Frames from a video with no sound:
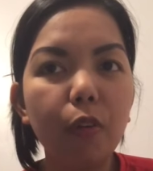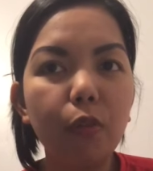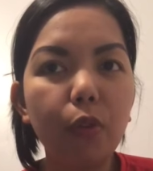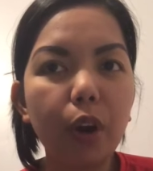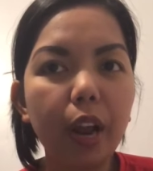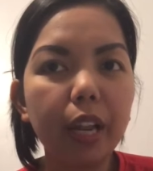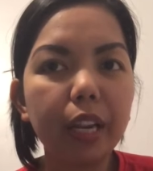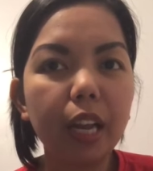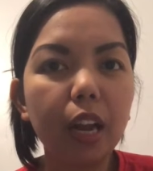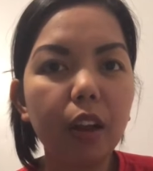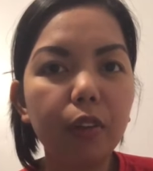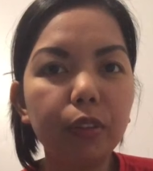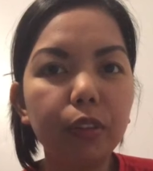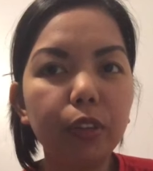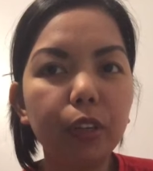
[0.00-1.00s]
write
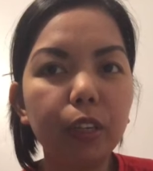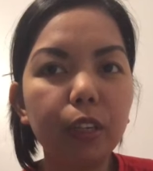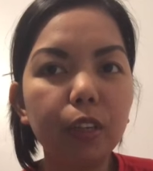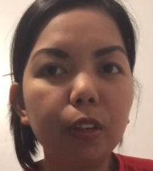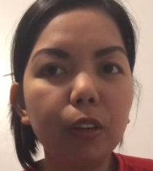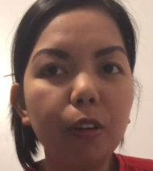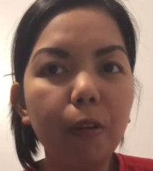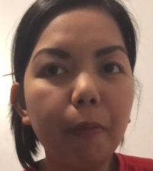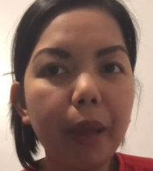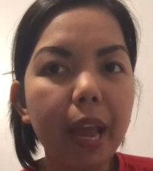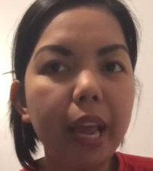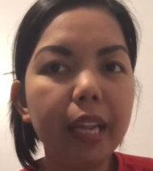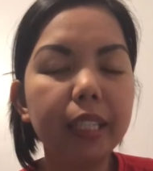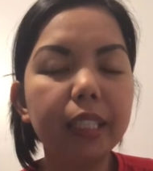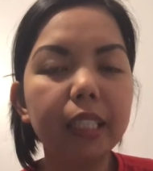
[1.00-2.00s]
out your
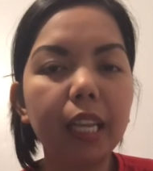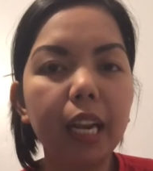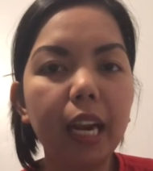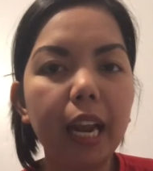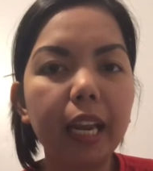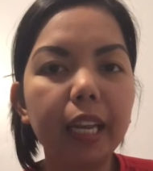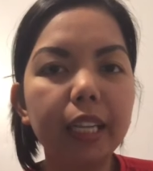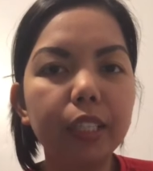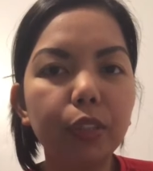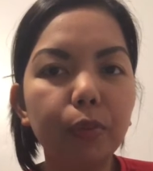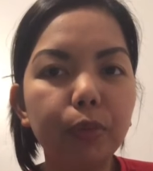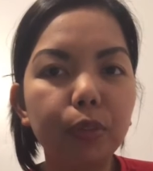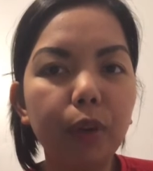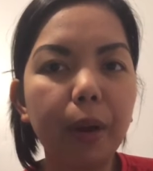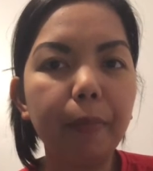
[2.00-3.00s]
comments, like and
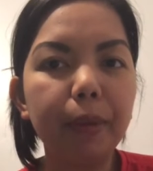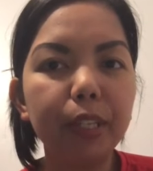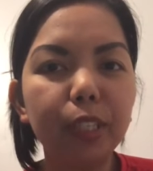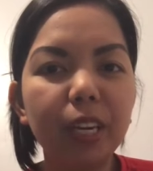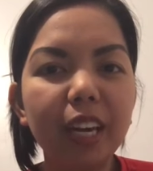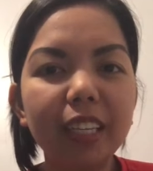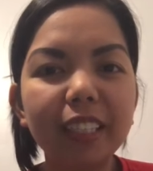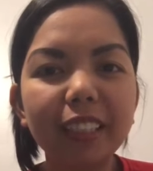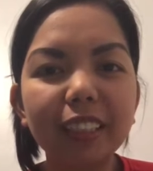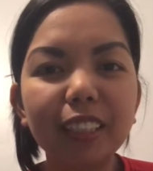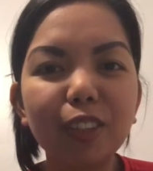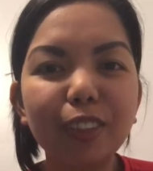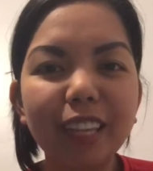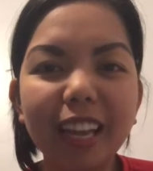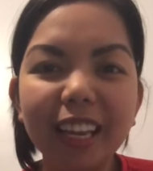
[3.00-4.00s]
subscribe my channel.
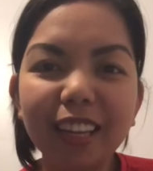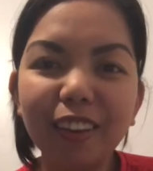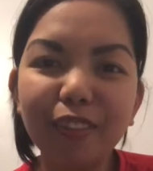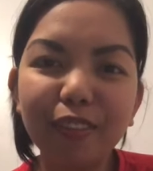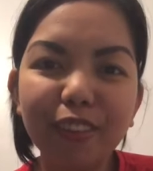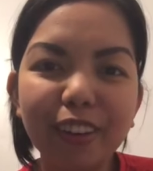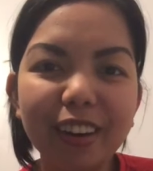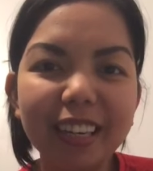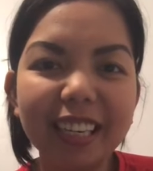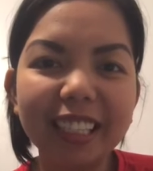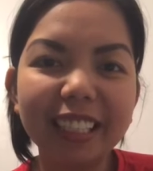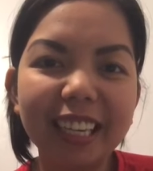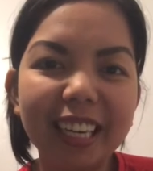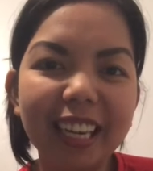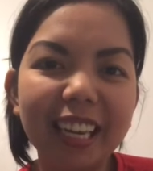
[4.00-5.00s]
So thank you for
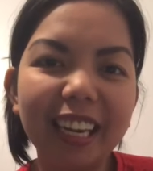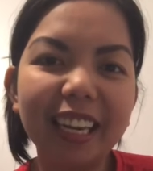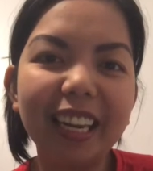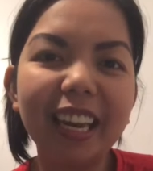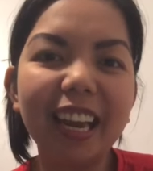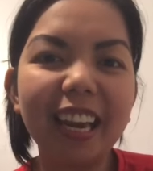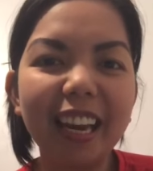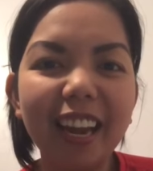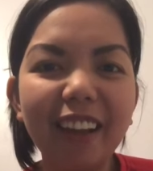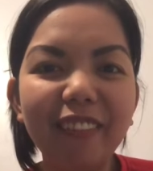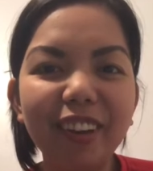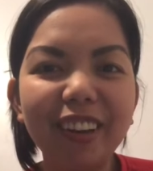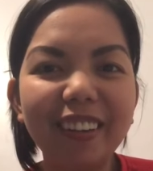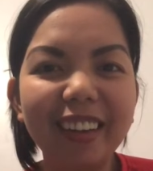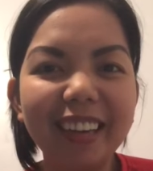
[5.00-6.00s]
listening, and
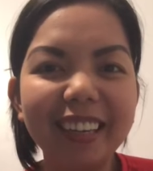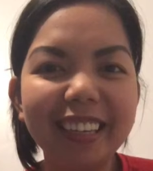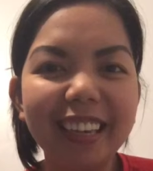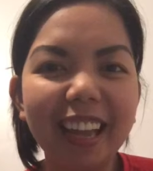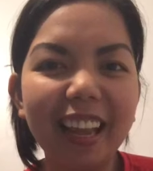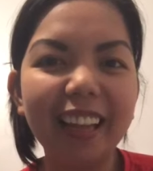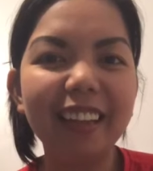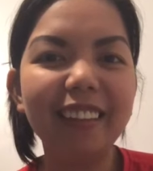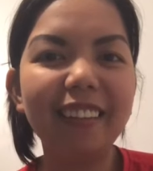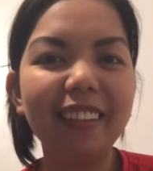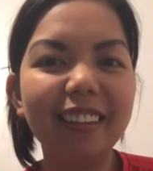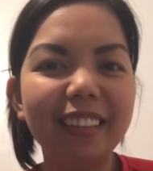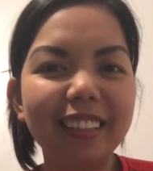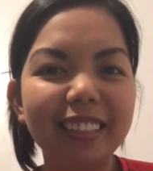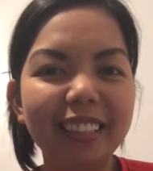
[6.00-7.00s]
have a great day.
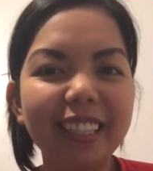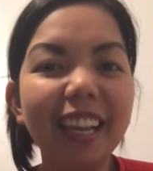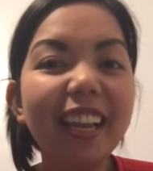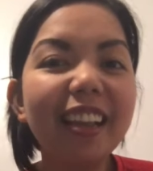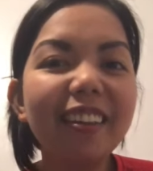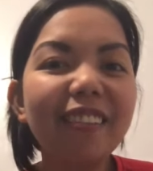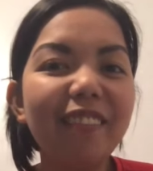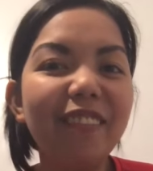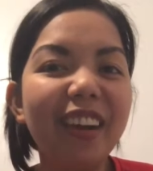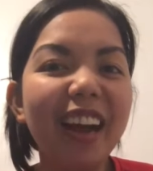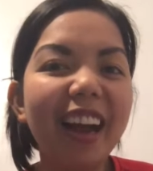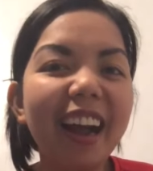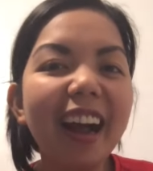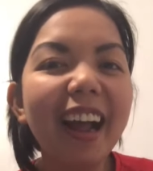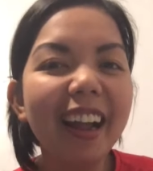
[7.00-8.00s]
See you.
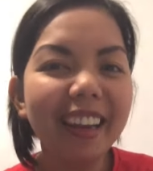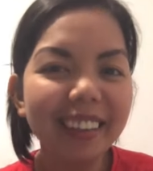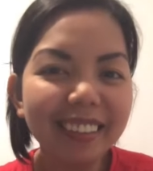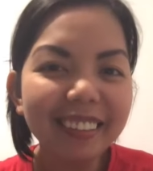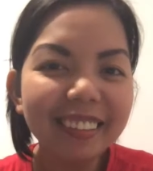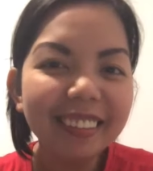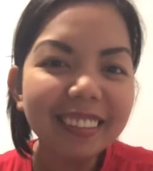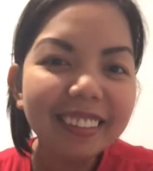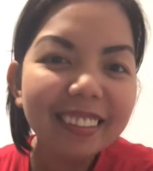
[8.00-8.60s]
Bye.